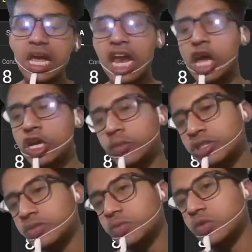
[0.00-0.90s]
Now I am
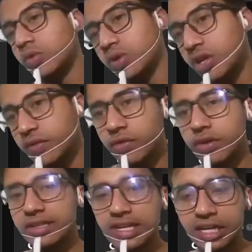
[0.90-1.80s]
just looking
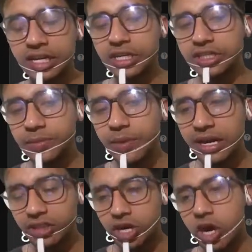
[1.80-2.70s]
for the internship
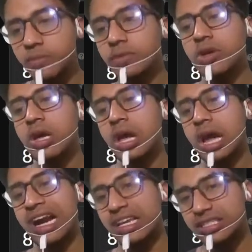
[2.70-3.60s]
and job,
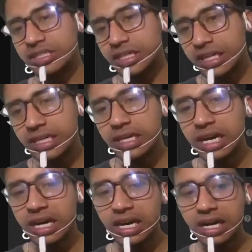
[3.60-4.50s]
and I just need
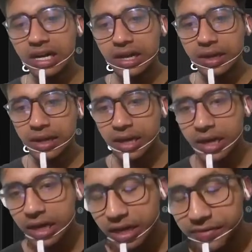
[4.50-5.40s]
a
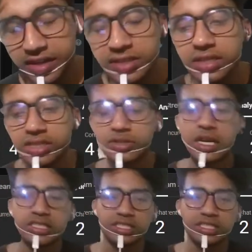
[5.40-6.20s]
revision. So I